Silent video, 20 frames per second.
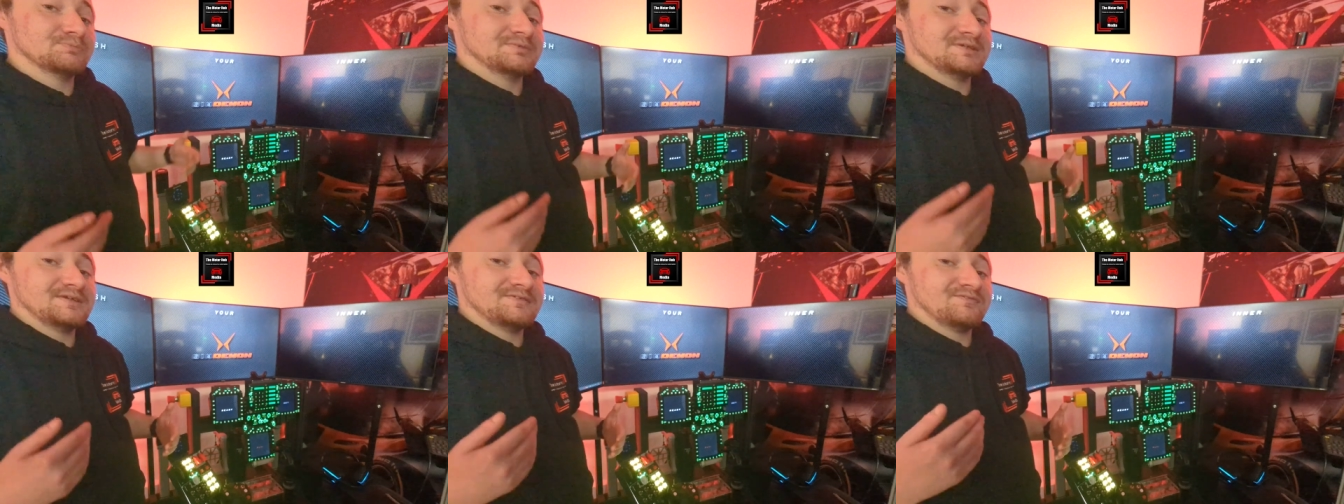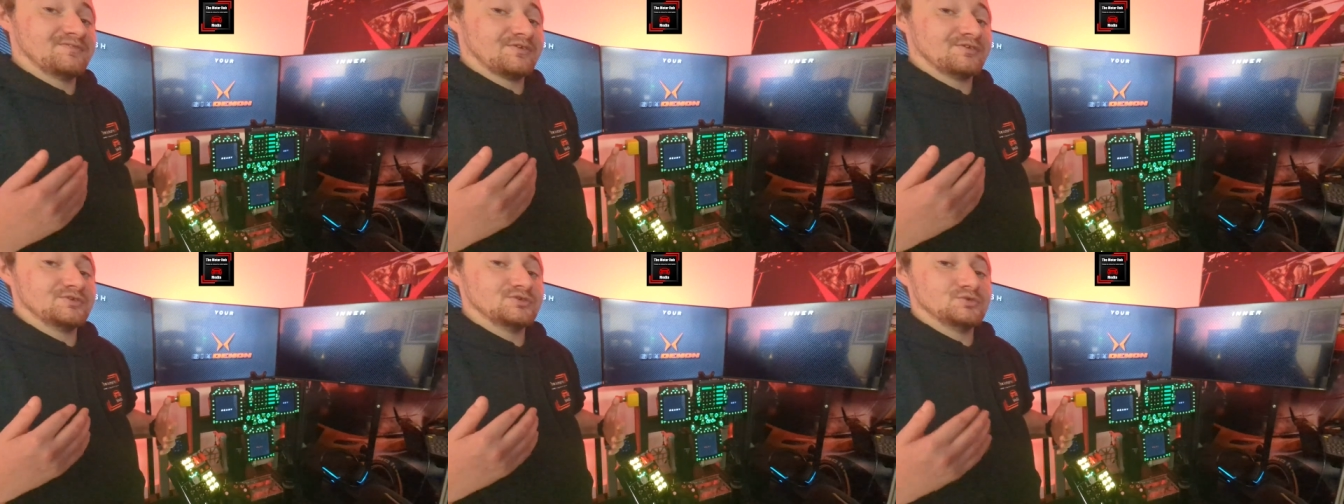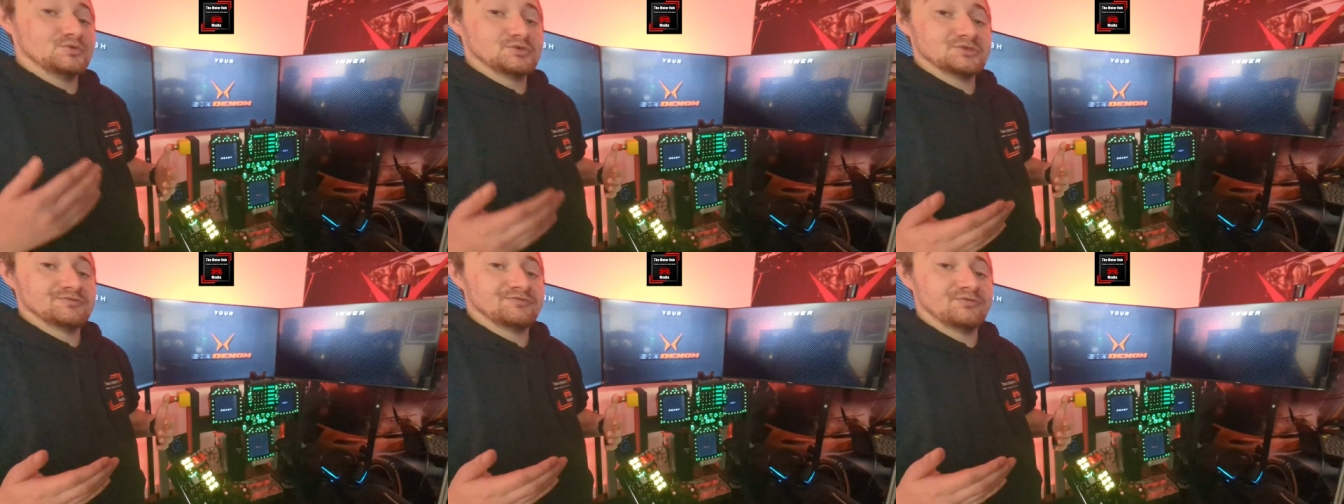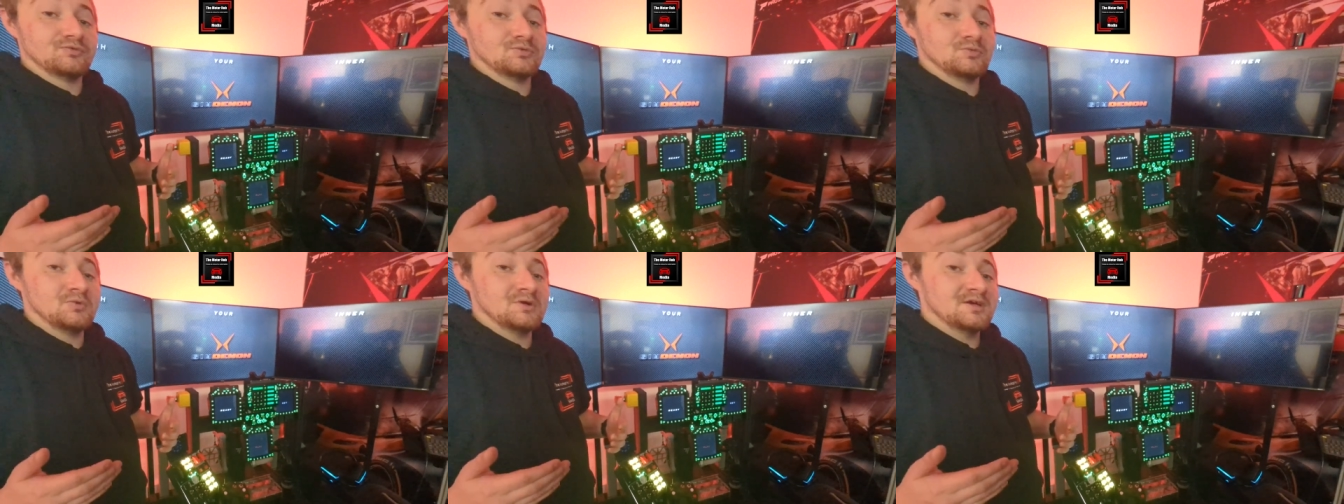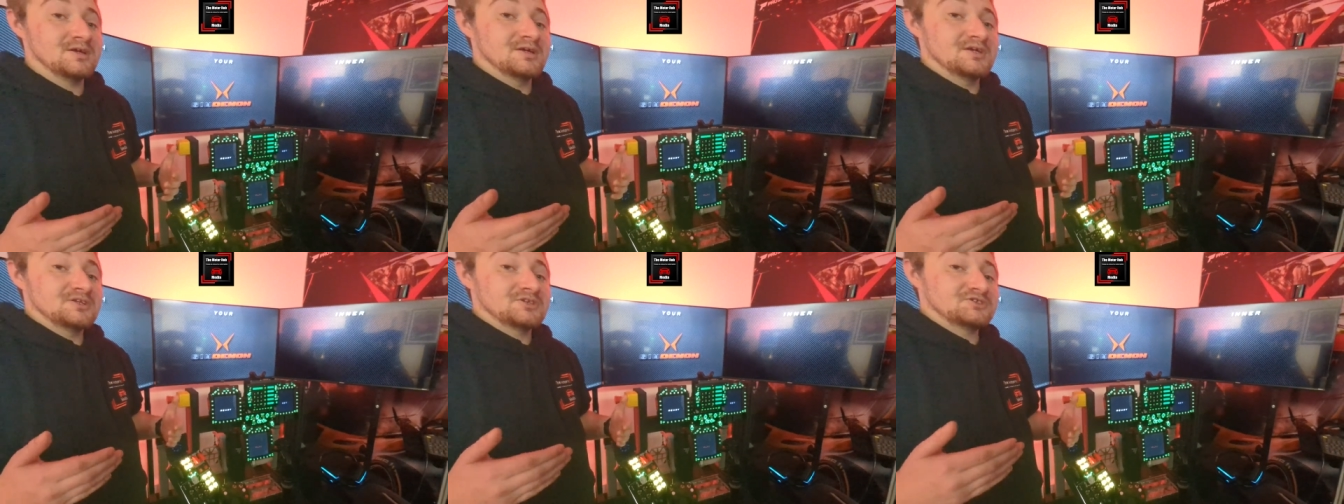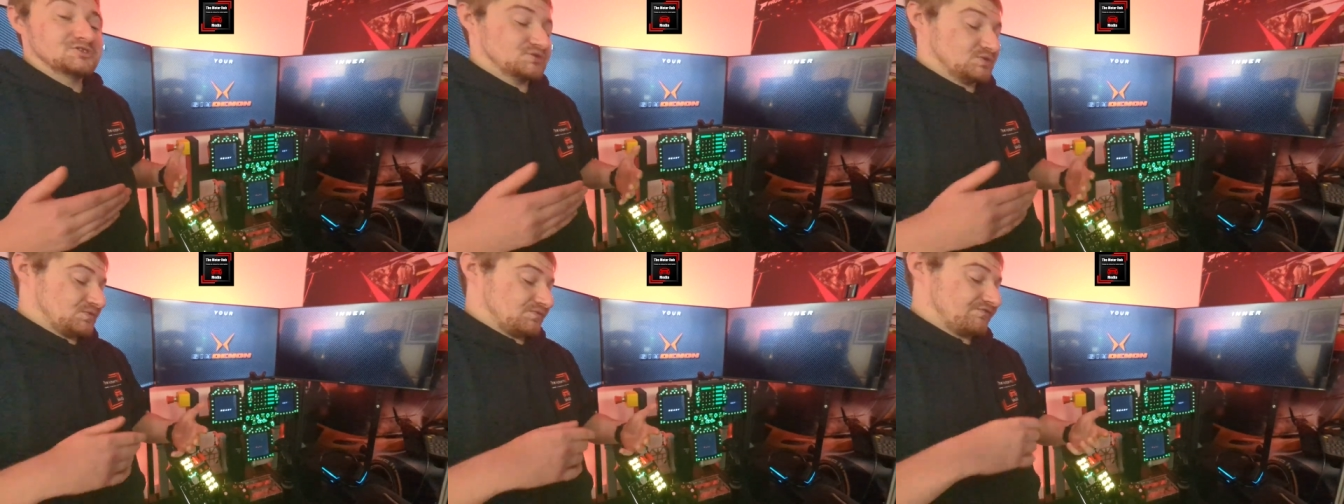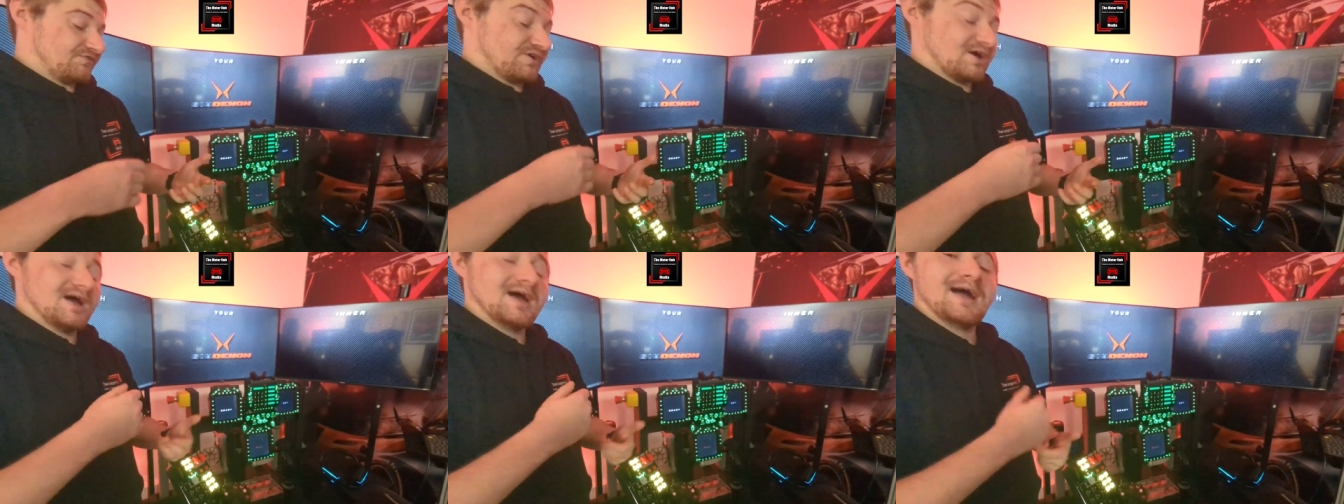can be very useful, so
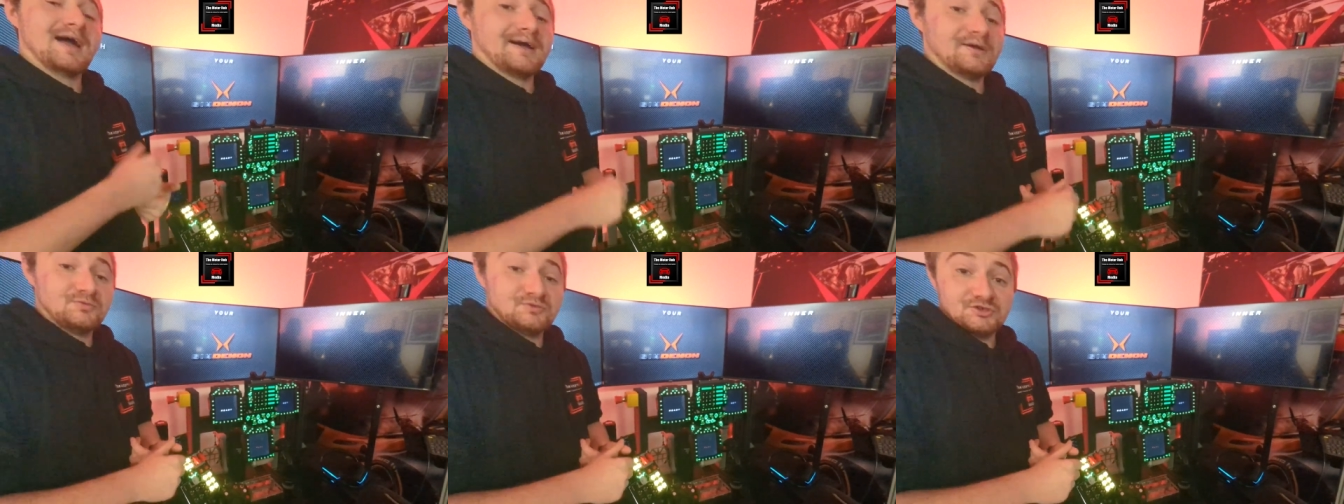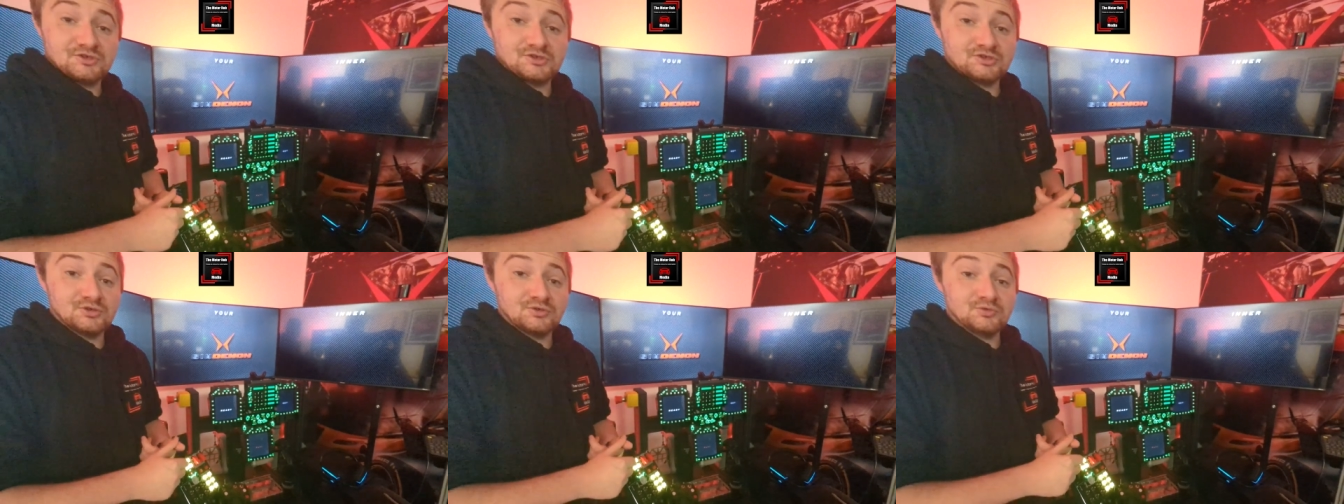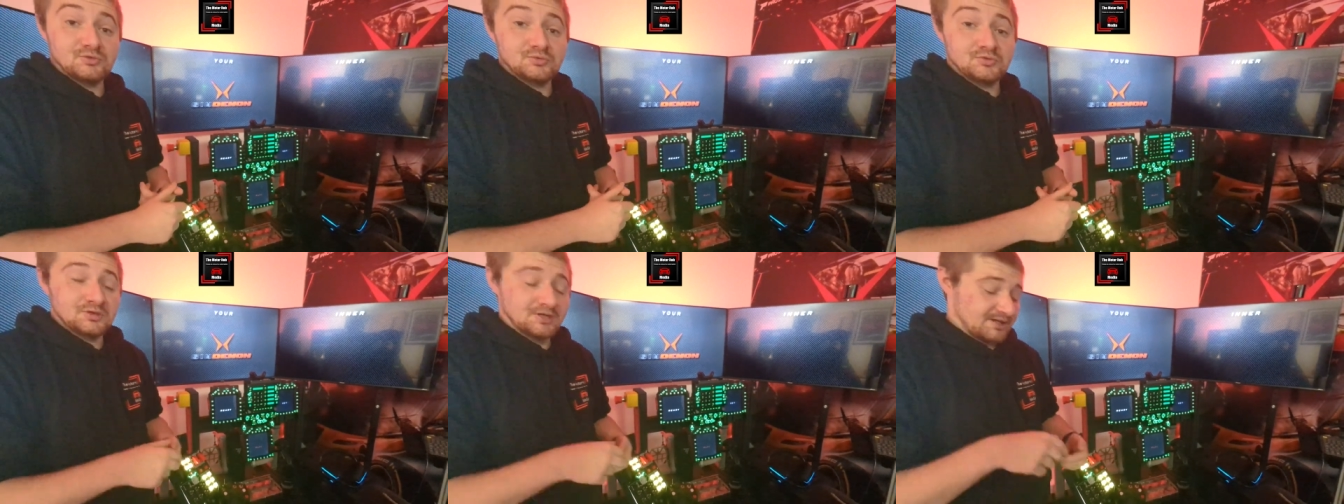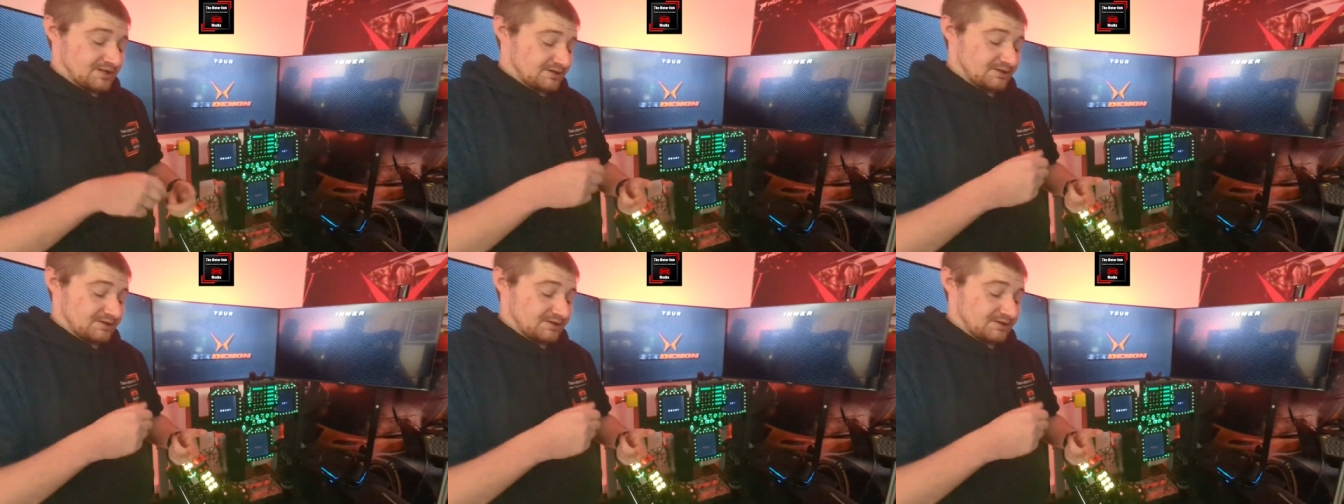for altitude,